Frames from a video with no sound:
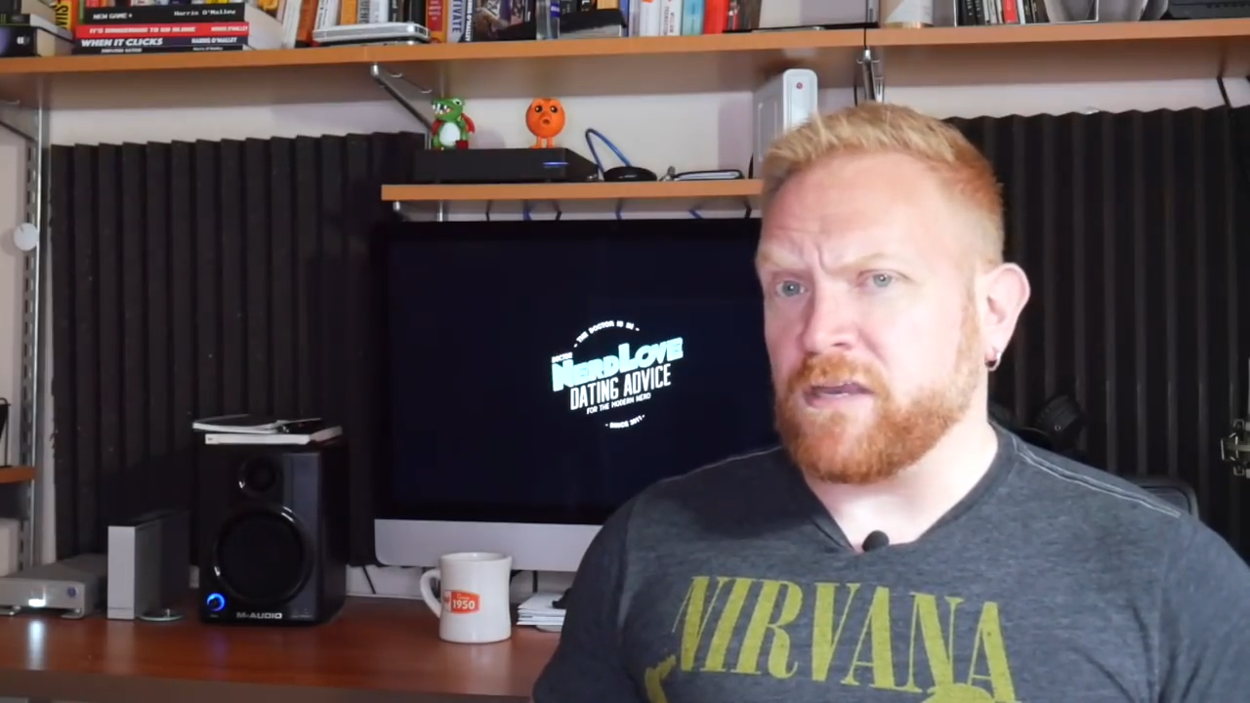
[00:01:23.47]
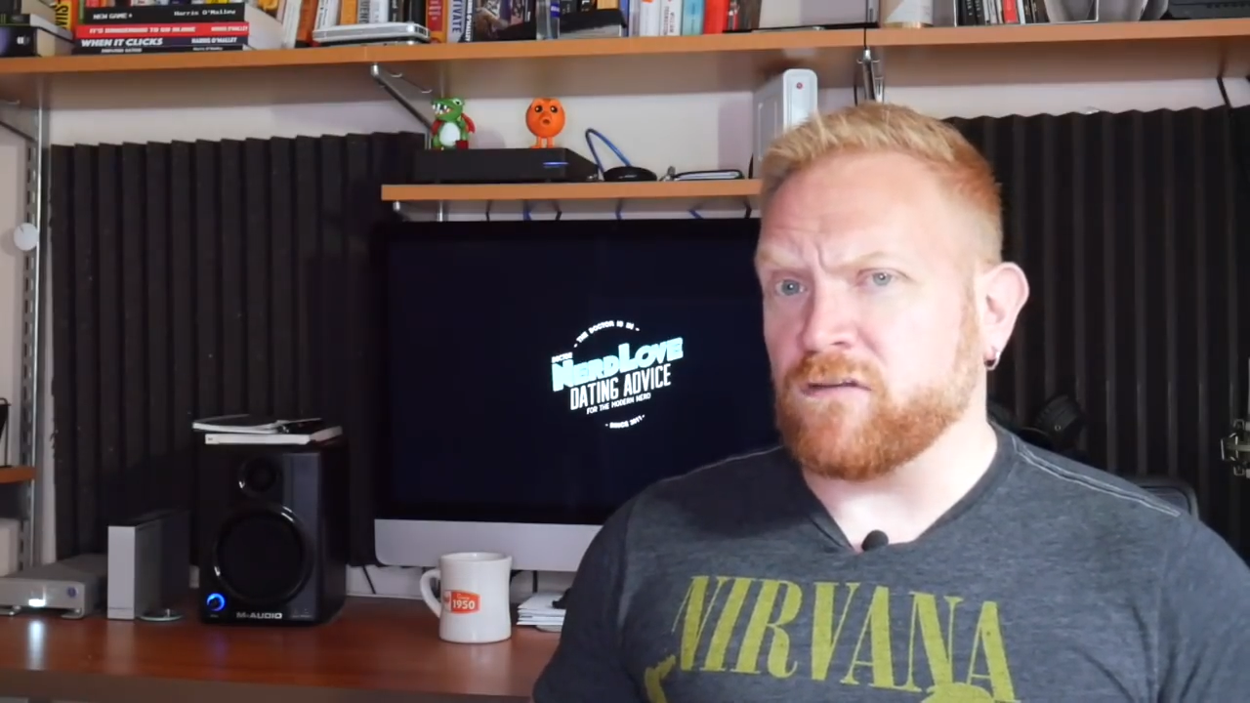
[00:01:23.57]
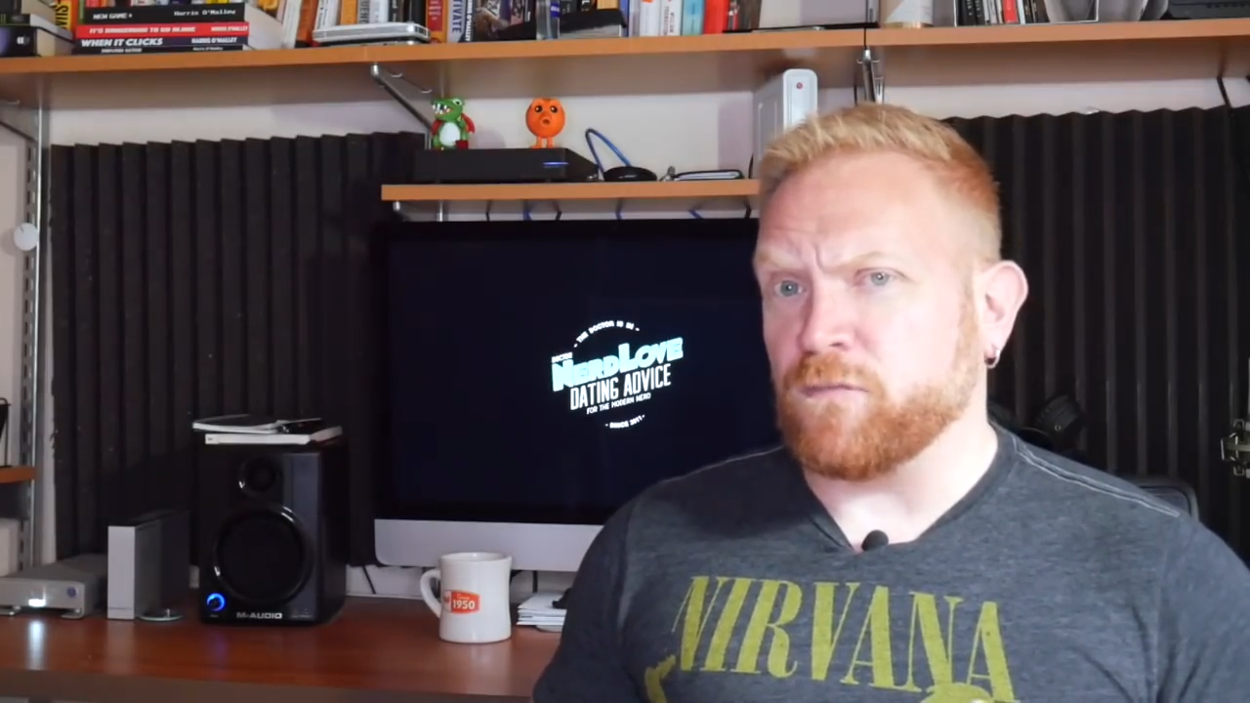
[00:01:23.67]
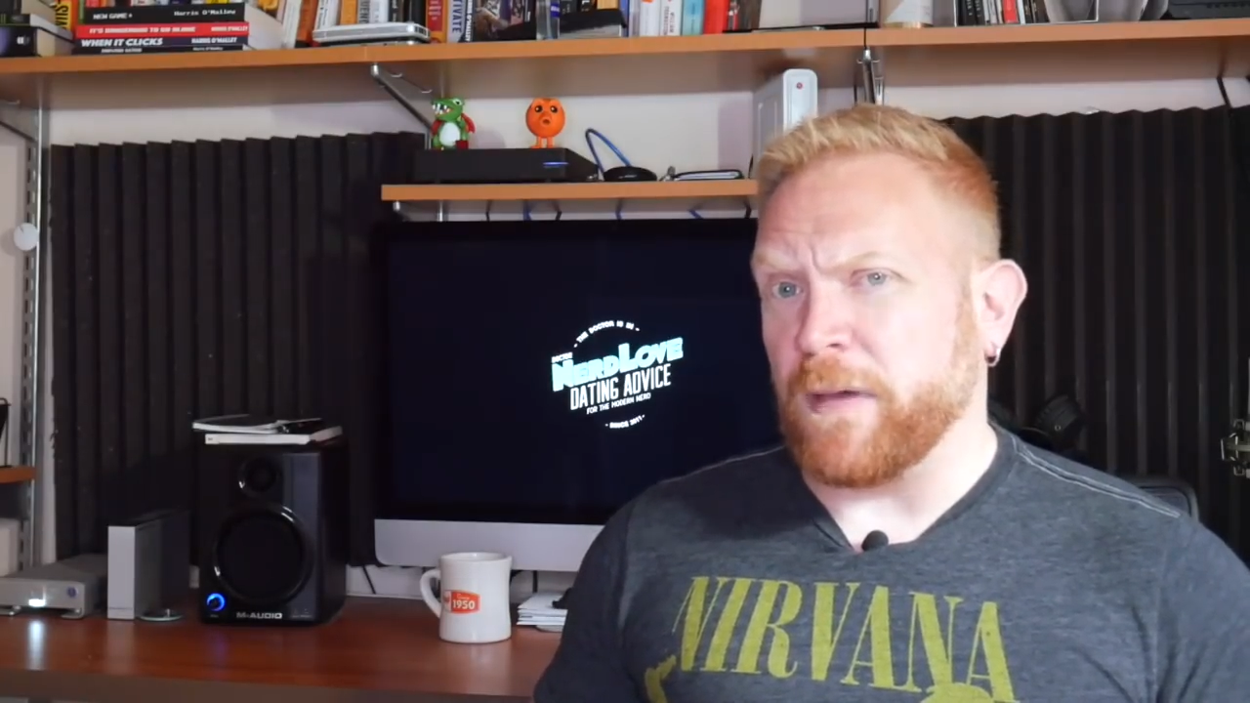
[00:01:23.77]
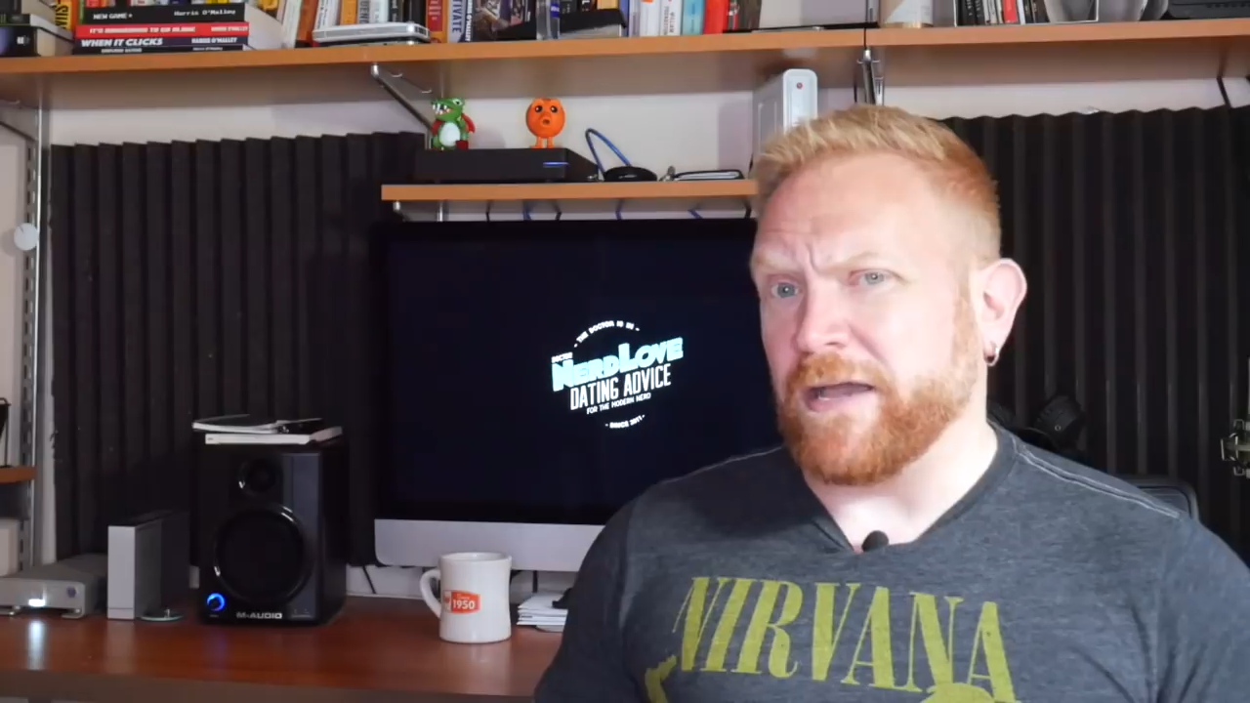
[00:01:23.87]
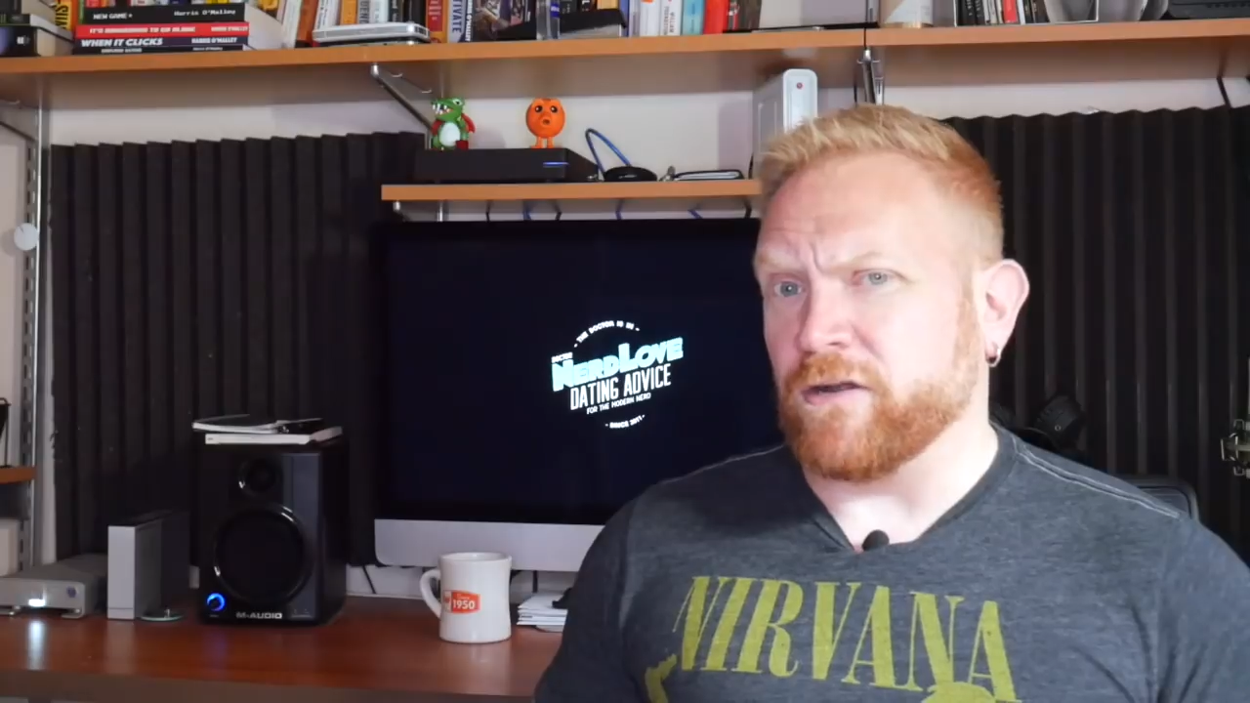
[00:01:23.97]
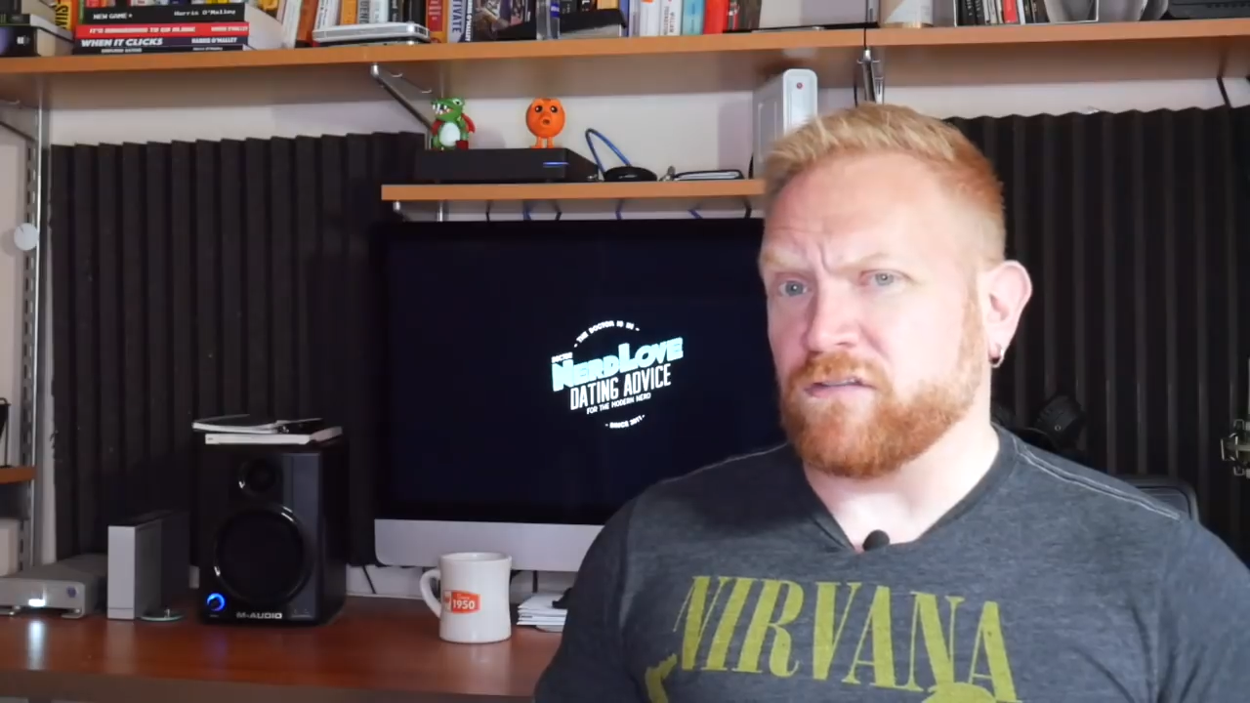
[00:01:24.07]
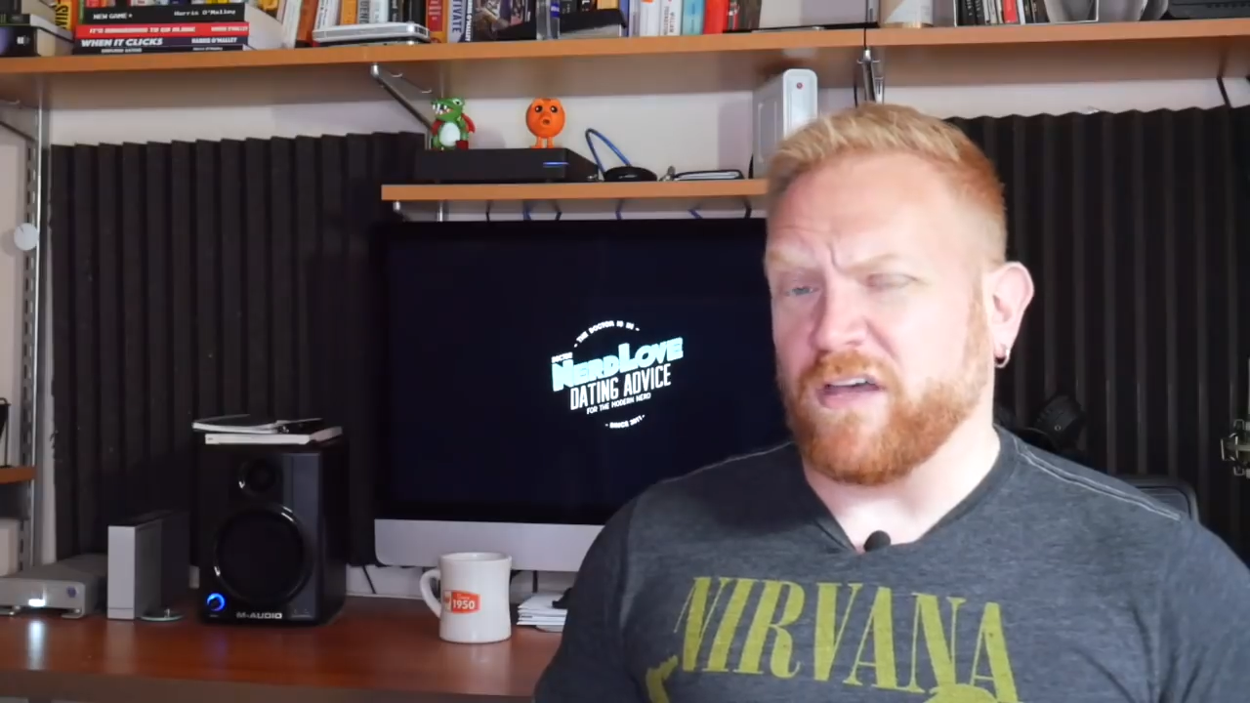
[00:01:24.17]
inspires